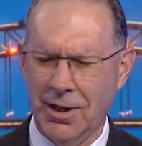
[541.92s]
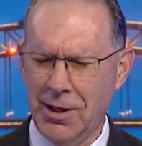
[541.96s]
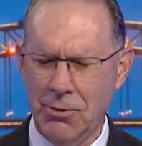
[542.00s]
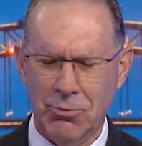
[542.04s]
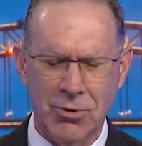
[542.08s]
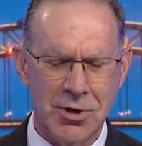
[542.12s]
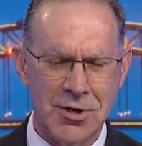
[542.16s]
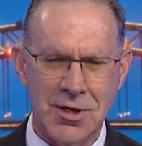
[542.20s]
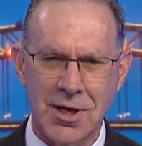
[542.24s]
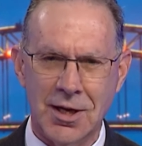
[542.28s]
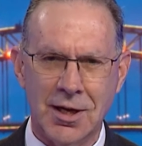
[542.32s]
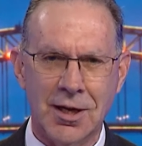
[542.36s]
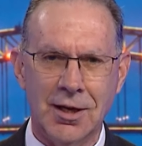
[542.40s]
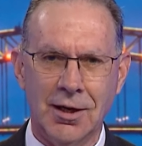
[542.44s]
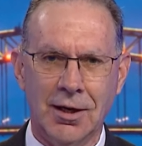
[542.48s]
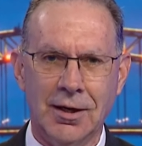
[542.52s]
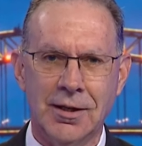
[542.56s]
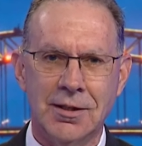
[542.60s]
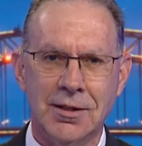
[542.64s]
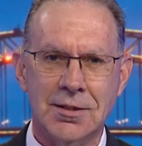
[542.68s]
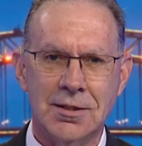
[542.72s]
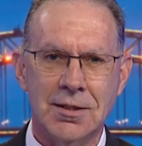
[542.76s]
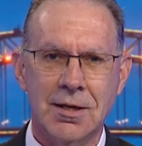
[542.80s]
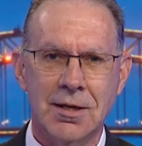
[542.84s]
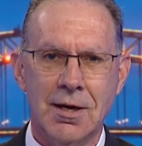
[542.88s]

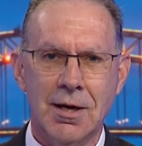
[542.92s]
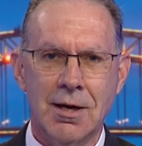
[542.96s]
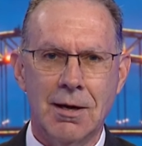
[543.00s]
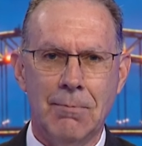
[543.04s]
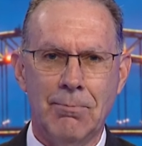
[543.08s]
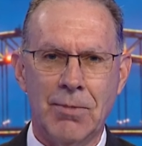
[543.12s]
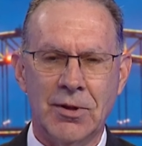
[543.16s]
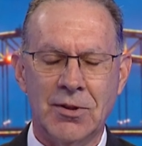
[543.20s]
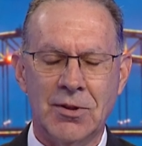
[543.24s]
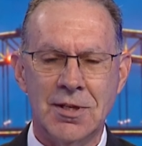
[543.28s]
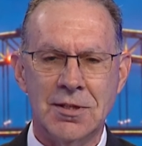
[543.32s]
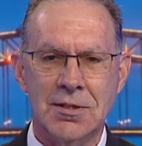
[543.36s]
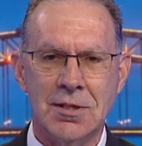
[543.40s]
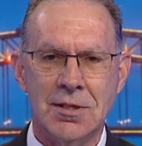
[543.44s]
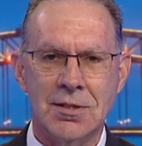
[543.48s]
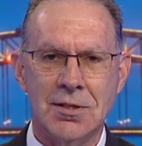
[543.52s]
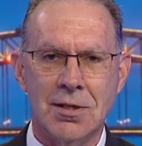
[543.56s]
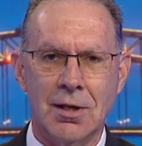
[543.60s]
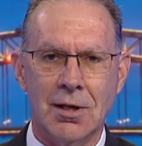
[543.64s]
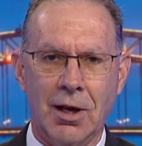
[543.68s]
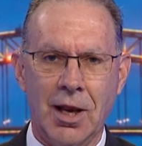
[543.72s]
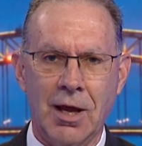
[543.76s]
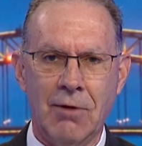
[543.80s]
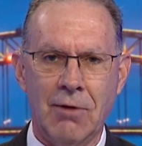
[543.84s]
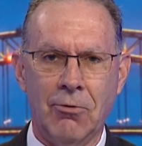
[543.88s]
ridiculous, but this is the
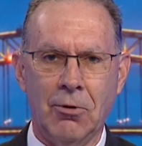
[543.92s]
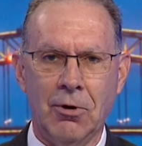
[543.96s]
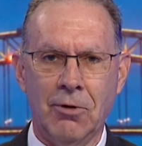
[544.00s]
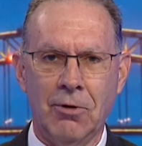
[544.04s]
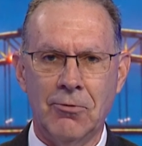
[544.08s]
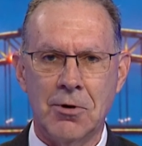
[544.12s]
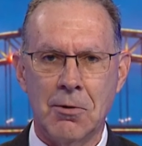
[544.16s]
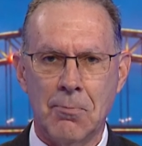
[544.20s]
level of